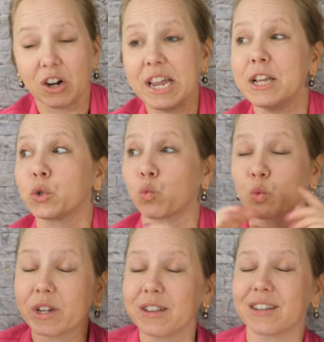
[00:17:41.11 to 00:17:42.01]
It is
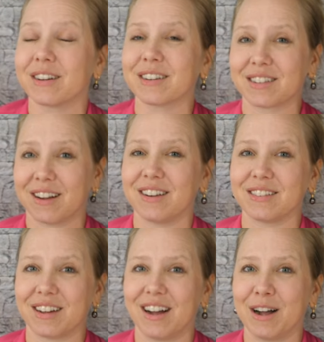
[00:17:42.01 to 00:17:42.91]
really an exciting
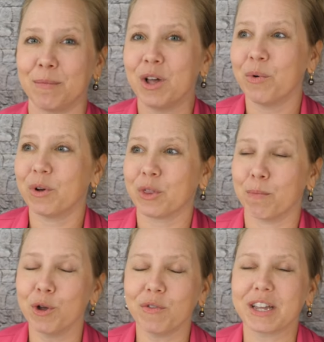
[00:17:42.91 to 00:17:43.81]
time with the
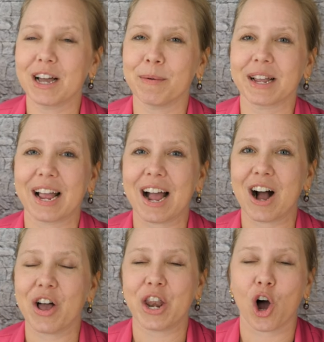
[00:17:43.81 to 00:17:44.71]
movie coming
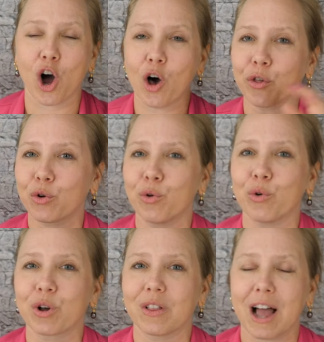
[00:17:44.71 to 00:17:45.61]
out and all the
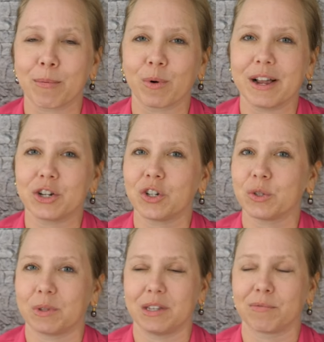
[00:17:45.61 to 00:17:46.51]
cool
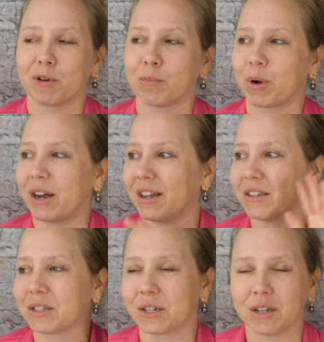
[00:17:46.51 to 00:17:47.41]
collaborations with different
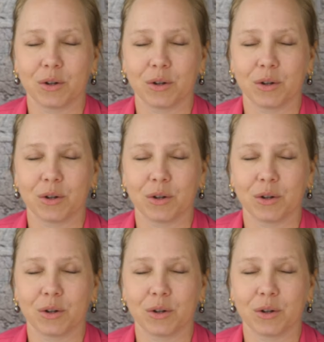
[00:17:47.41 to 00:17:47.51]
brands.